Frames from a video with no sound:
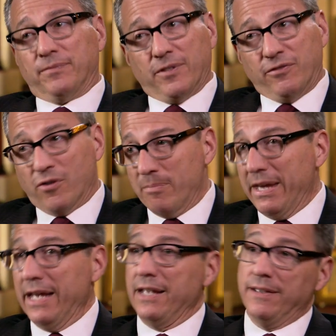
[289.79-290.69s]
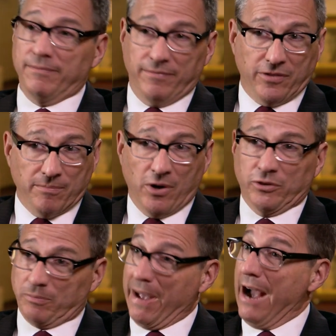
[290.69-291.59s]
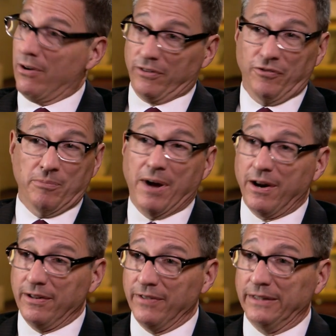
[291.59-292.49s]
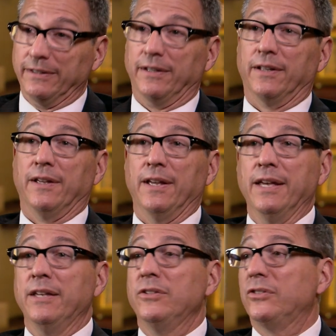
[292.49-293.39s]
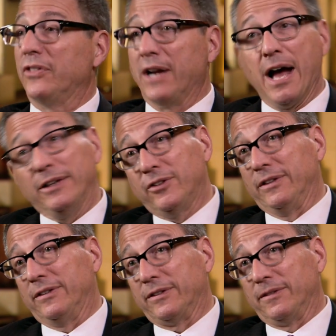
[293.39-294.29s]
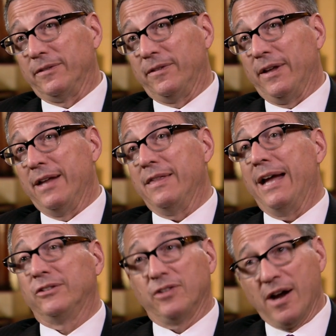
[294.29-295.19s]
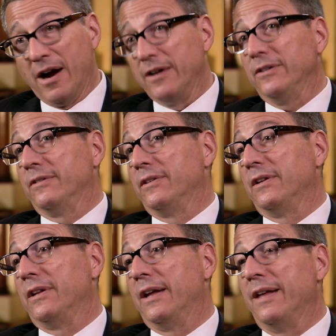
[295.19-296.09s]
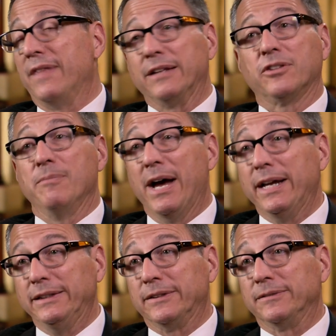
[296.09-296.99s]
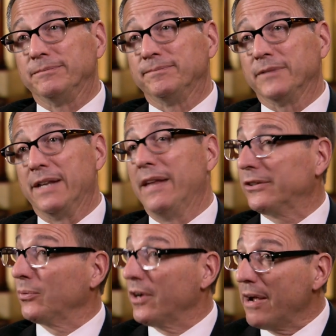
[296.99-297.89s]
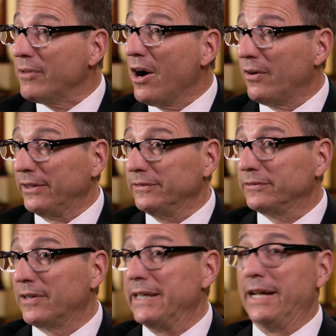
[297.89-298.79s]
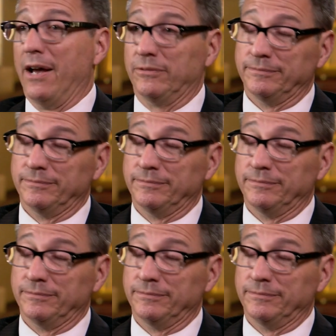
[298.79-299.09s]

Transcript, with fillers: For me, the most powerful part of it is the conscience, and that's the heart, and that's the mind, and that's where I'm going right now.